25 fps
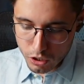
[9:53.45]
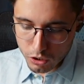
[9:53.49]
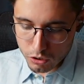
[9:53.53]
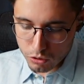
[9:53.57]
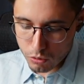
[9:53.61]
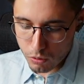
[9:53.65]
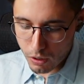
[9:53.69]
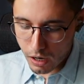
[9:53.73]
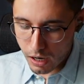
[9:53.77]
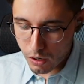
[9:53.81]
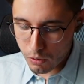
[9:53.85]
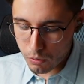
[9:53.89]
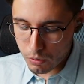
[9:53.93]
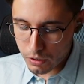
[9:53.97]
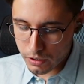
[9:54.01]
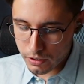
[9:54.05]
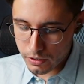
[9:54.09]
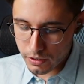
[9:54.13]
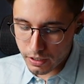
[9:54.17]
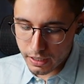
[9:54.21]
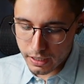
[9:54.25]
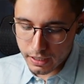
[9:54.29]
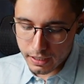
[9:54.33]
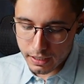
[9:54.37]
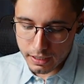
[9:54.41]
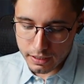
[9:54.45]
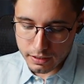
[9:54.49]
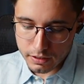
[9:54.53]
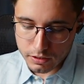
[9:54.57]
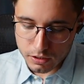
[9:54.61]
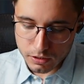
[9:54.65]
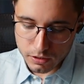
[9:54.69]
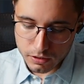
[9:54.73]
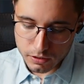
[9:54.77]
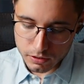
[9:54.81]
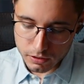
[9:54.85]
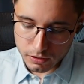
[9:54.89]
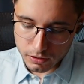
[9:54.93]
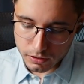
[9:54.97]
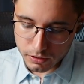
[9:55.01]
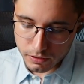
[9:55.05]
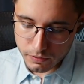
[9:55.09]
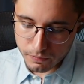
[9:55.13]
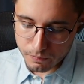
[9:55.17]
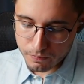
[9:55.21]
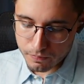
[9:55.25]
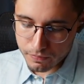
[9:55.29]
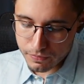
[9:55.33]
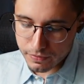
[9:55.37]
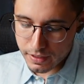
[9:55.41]
to our internal
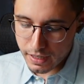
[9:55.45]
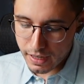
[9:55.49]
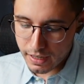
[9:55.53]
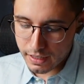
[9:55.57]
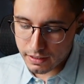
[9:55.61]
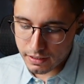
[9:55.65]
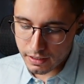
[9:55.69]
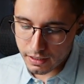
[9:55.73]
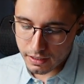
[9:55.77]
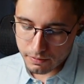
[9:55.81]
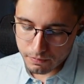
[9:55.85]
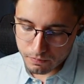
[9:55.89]
data.